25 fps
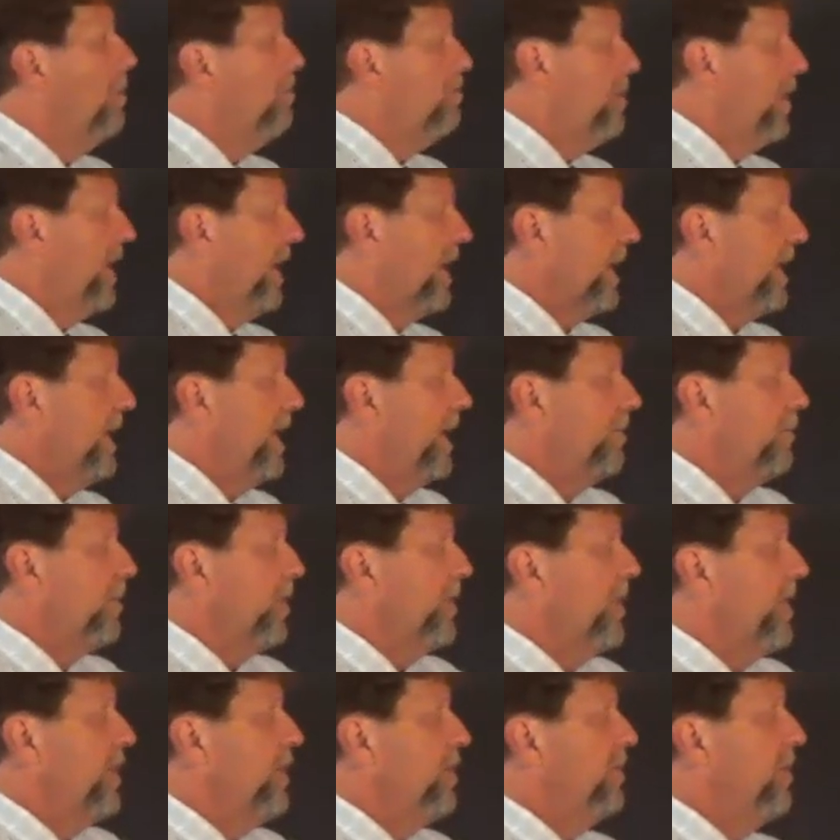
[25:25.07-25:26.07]
Pick a number
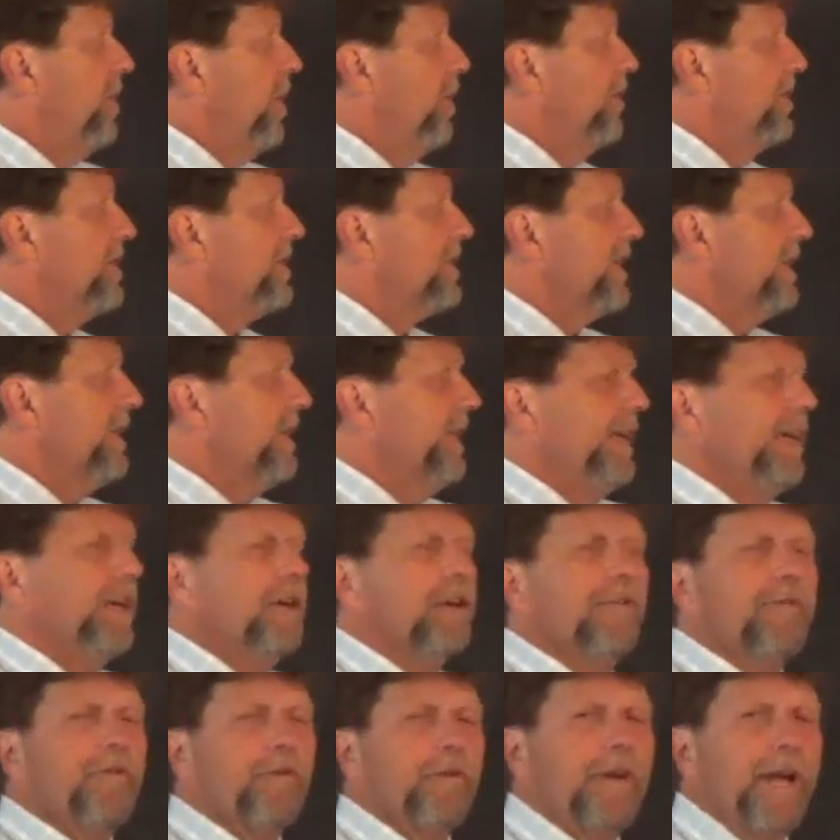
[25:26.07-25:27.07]
that you know is in the
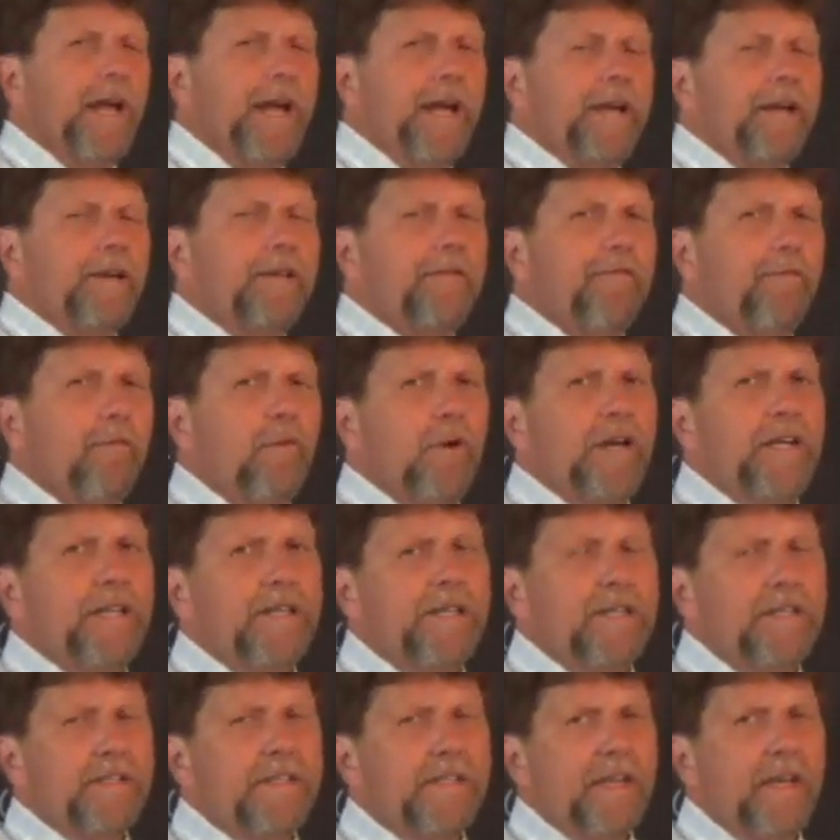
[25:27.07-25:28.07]
interval negative 1
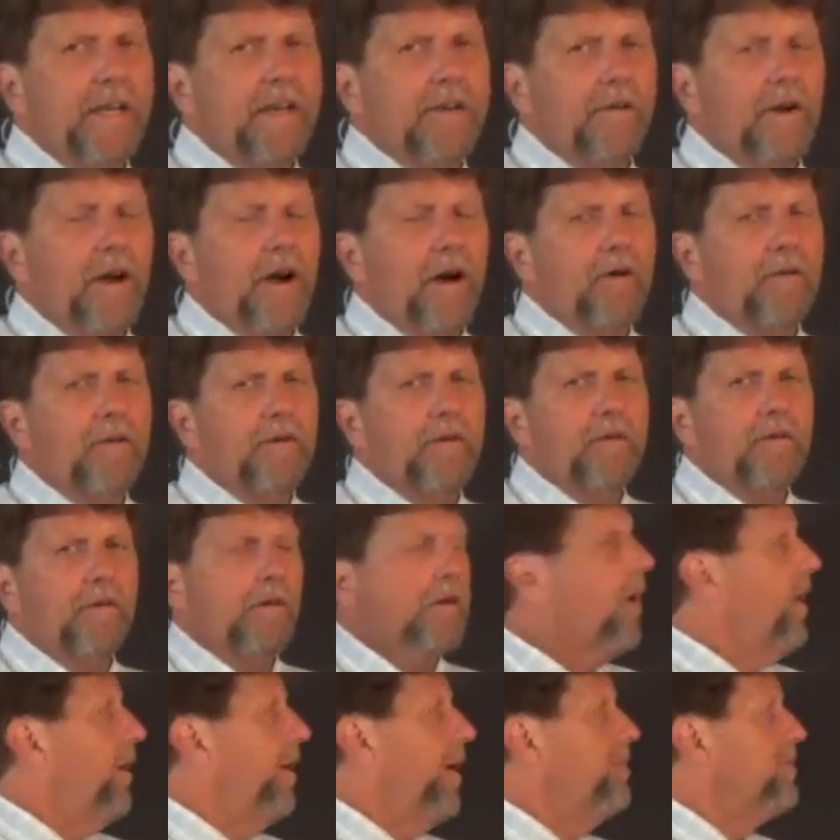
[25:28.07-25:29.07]
to 0.
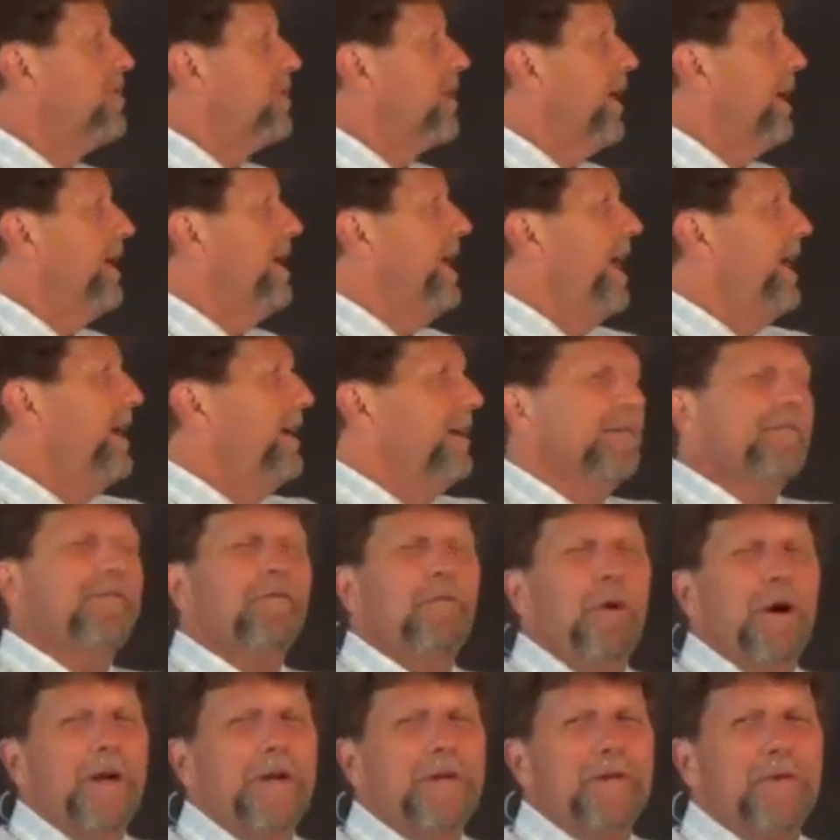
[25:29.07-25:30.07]
Or I'm sorry,
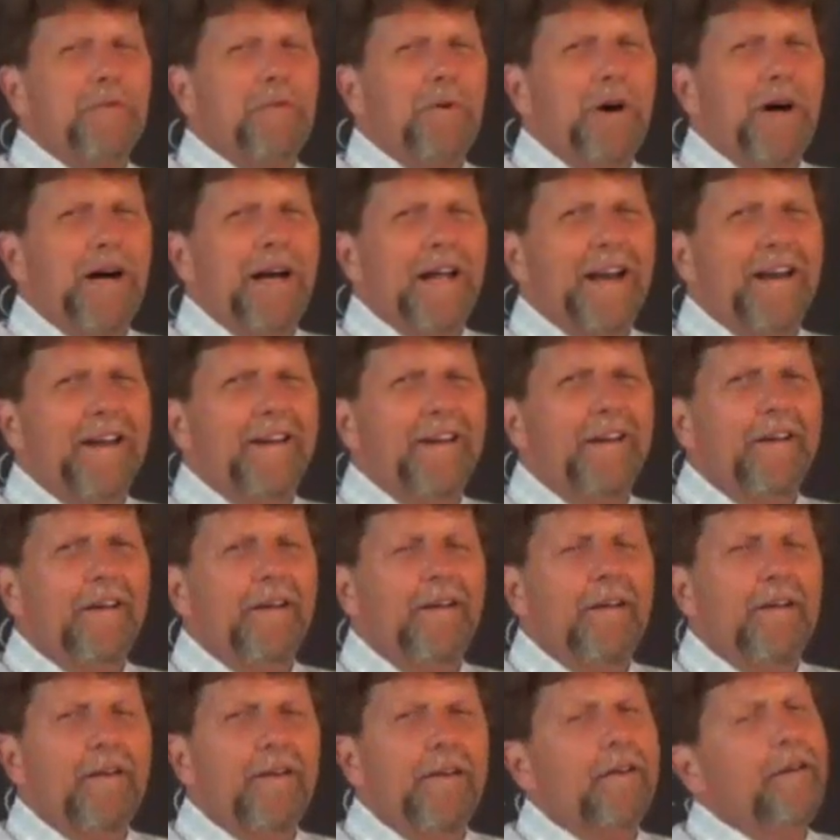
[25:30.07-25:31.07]
negative 1 to 1.
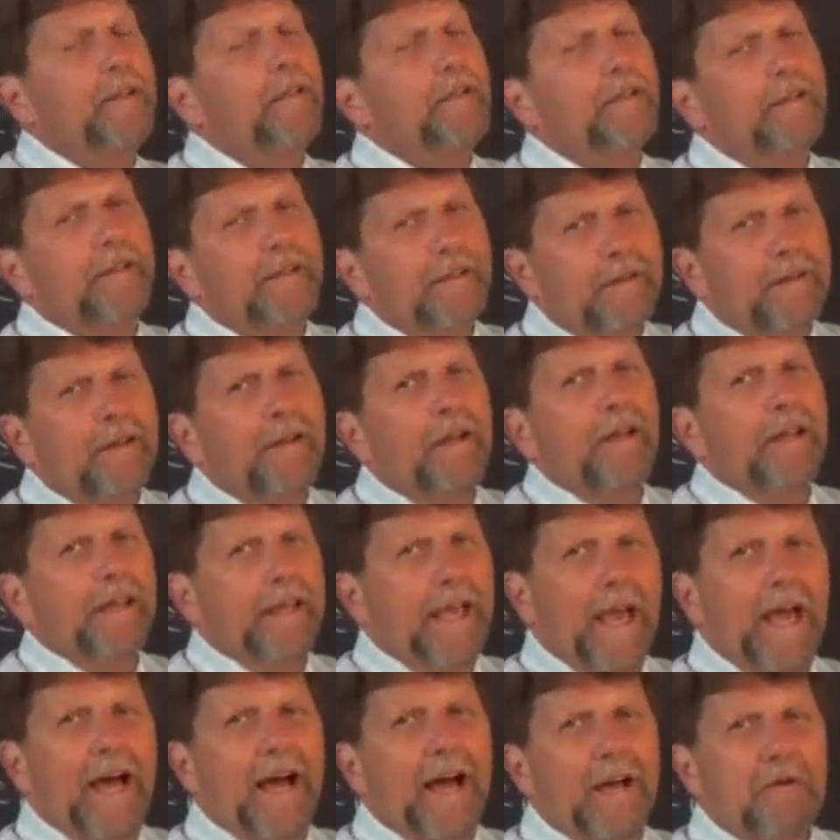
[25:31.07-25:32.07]

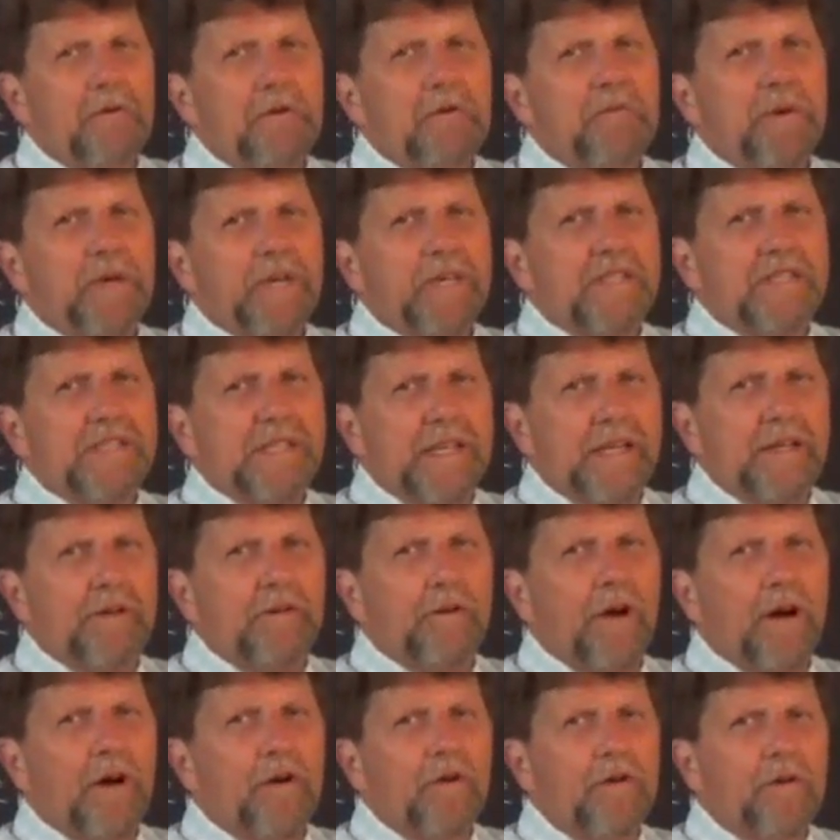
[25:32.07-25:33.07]
Yeah, I would pick
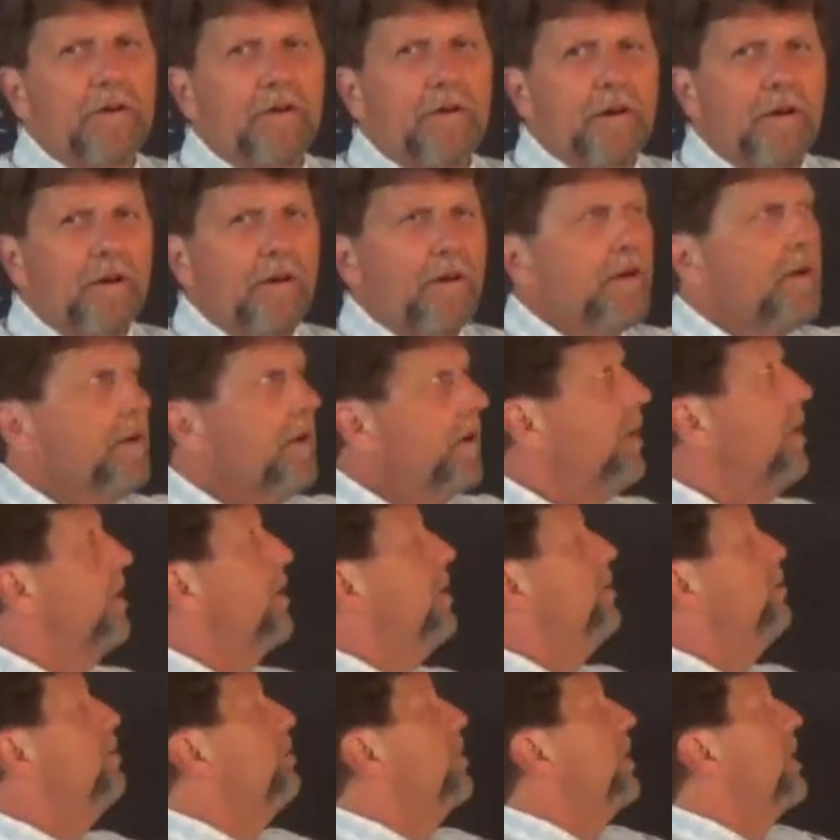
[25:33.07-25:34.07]
0.
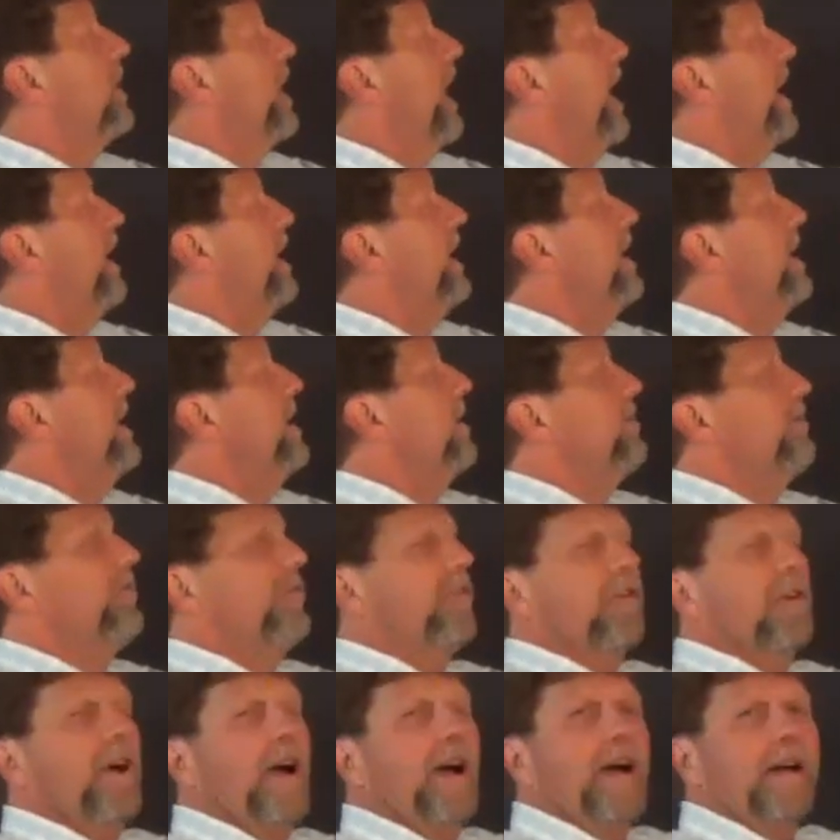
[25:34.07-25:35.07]
Put that in here
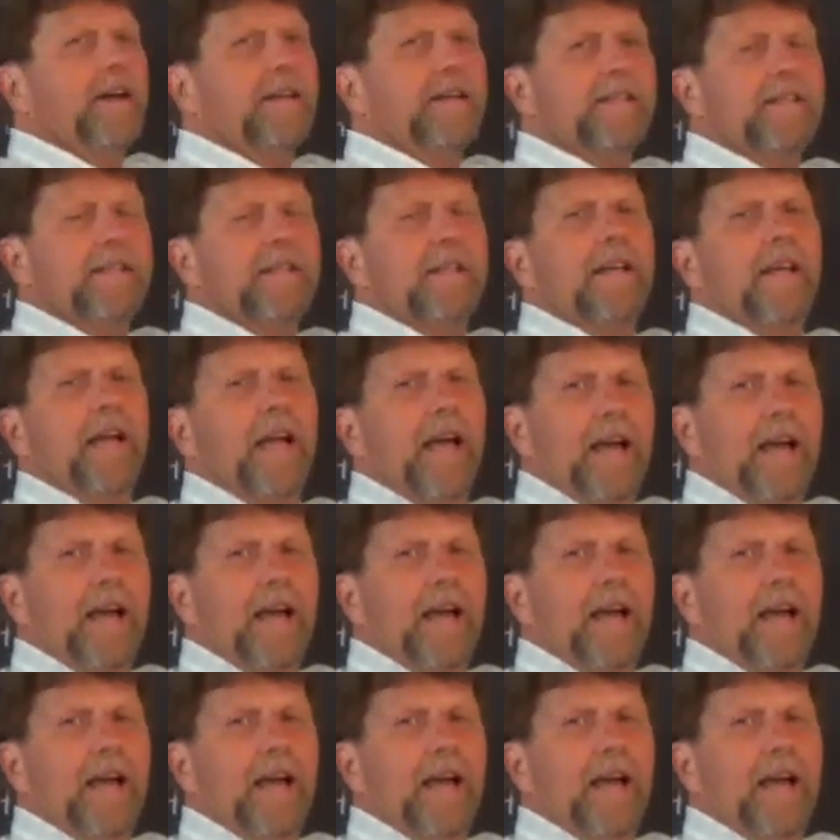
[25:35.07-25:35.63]
for x.